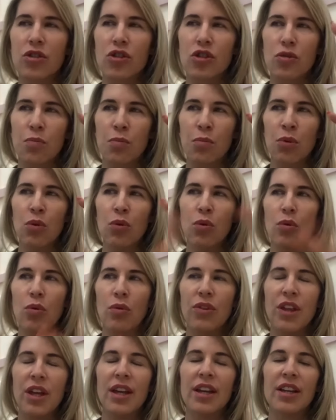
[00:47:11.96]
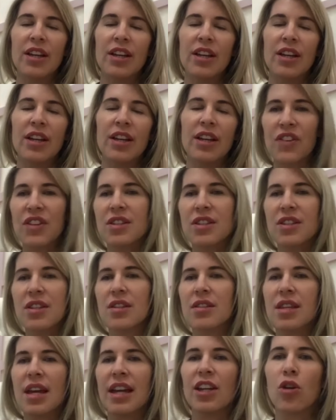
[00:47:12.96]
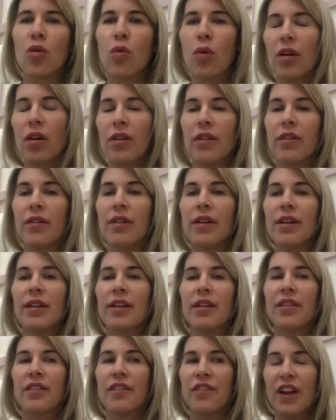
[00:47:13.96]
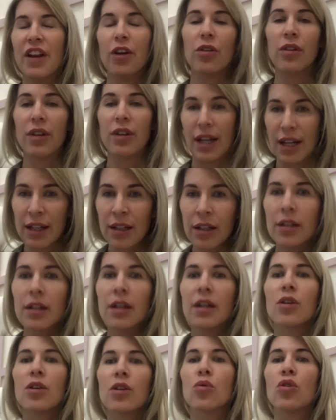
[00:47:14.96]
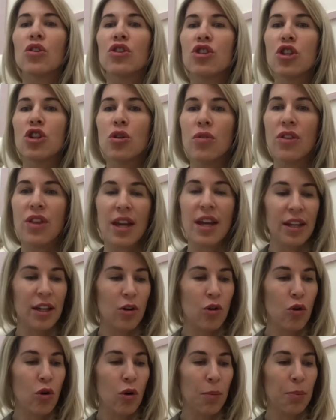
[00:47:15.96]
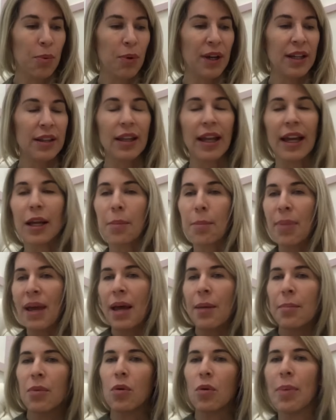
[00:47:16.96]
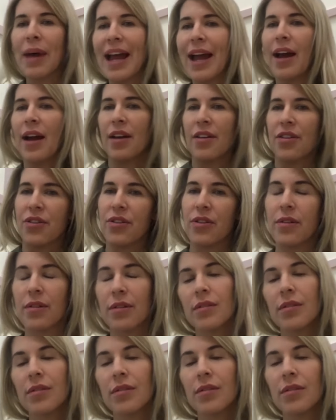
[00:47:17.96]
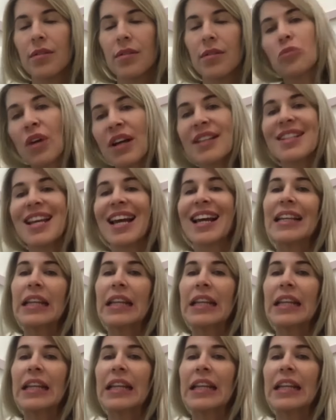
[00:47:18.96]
smooth surfaces that you're varying, could you then incorporate like pebble path, right?